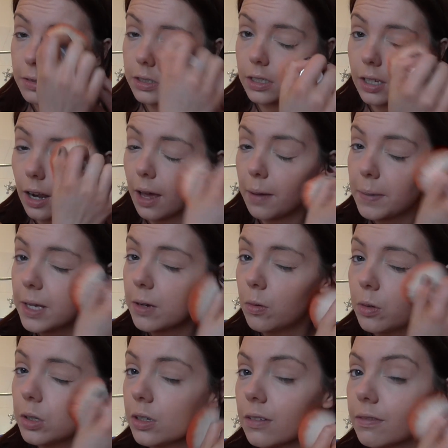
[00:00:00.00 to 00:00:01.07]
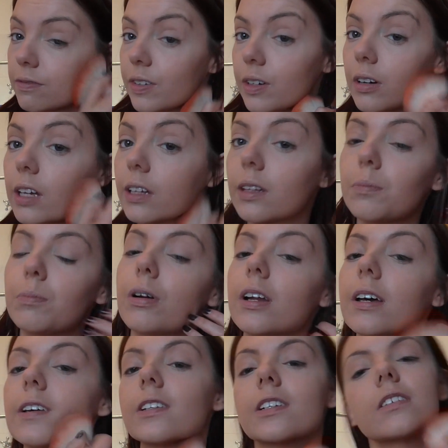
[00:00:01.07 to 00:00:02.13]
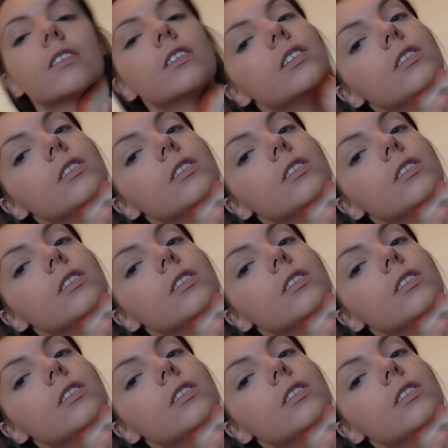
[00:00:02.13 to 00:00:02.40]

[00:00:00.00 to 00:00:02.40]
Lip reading: slimy, or you can feel like the product,